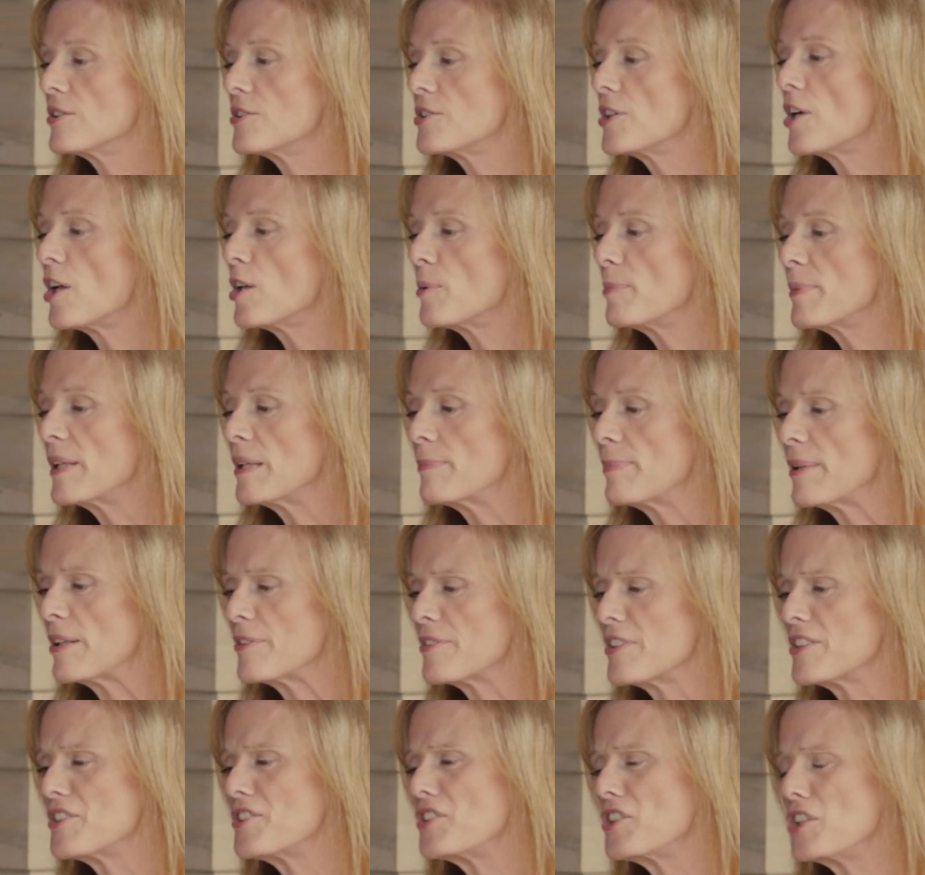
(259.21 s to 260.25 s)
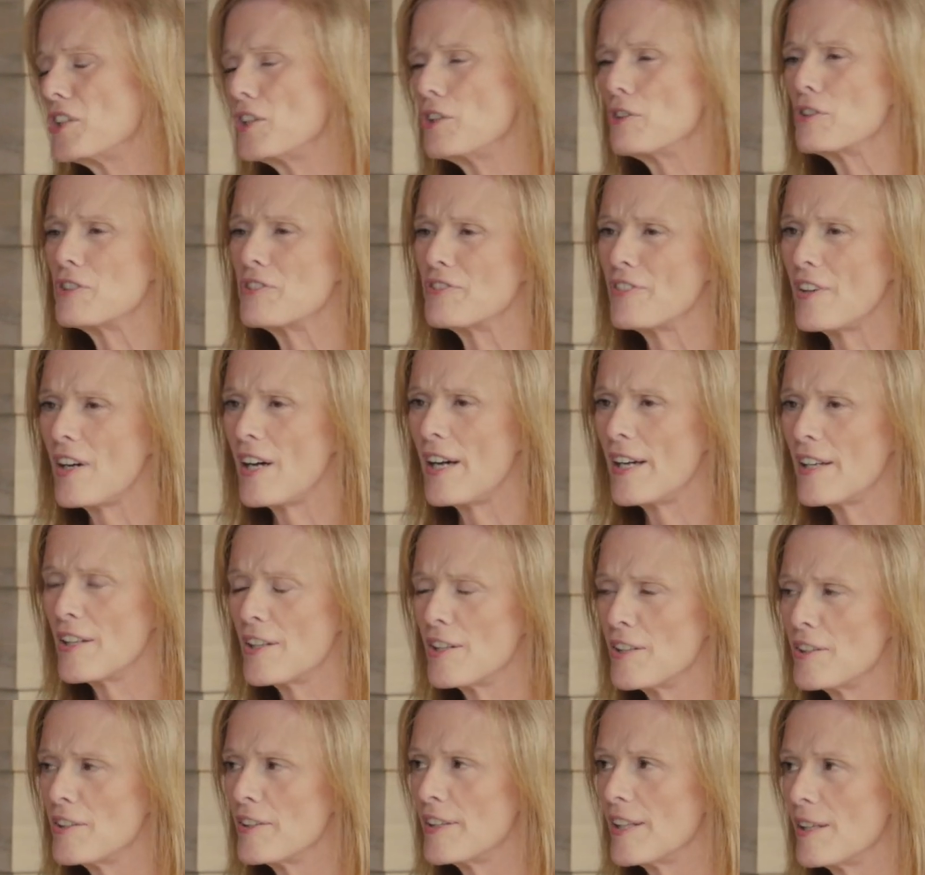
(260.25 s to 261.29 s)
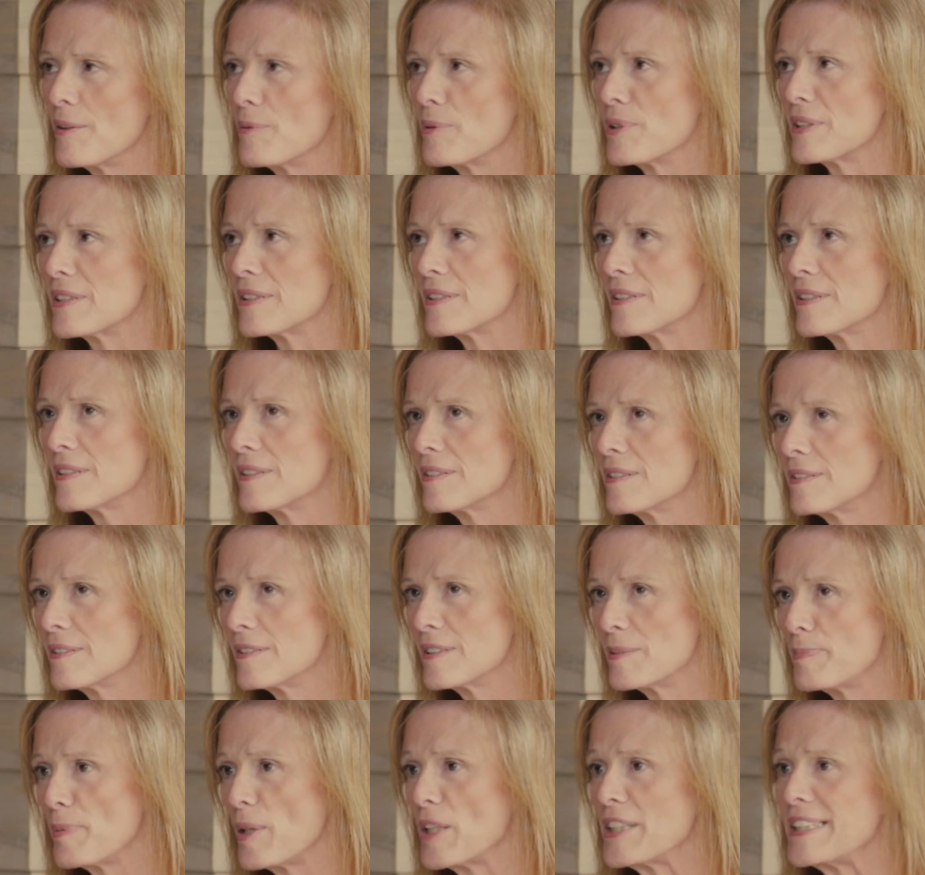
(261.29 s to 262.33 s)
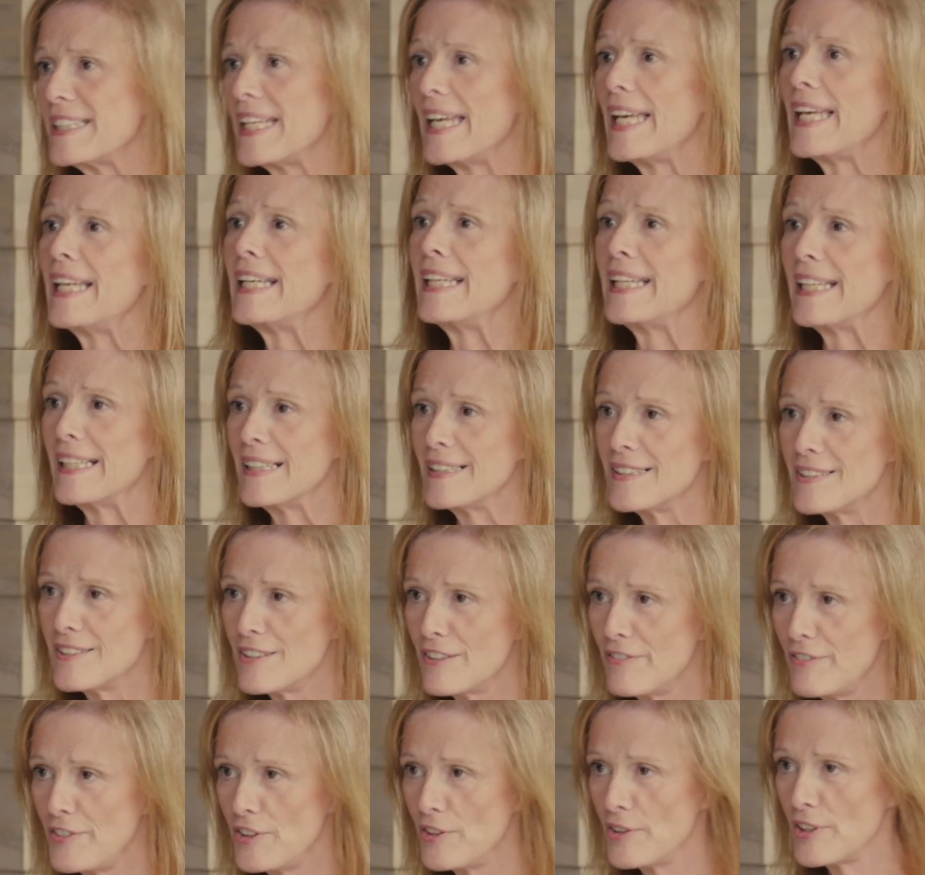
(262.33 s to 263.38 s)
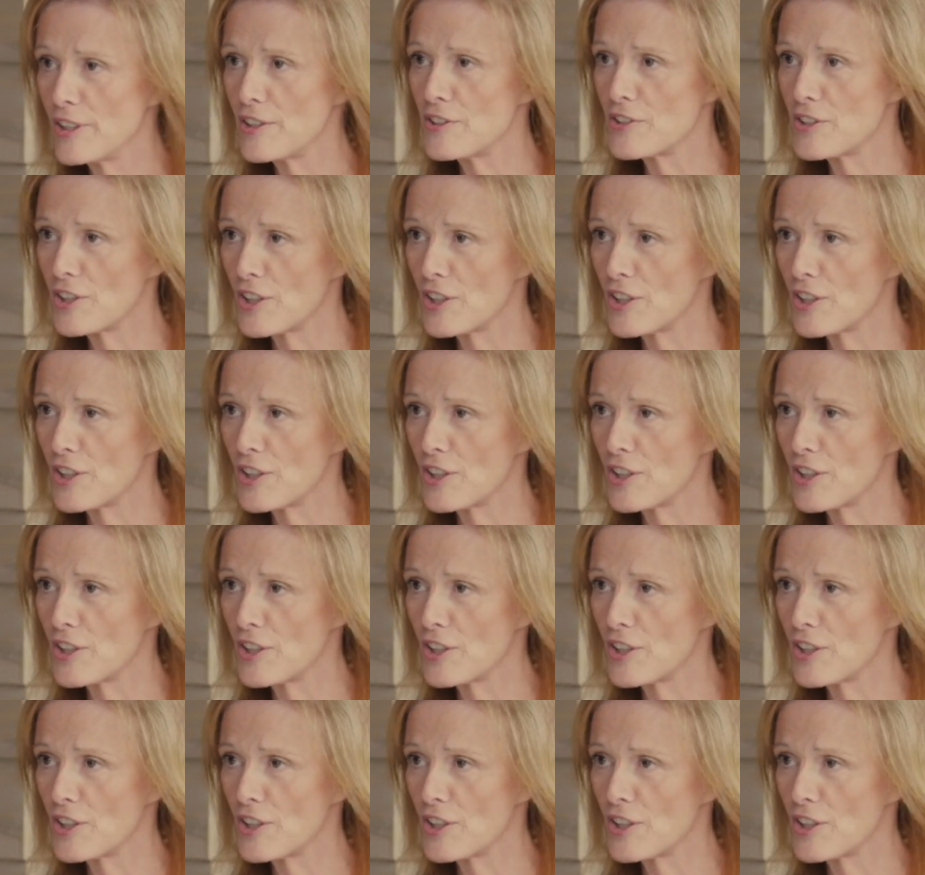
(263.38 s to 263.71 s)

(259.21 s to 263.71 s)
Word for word: told me about this huge fire that was spontaneous a few years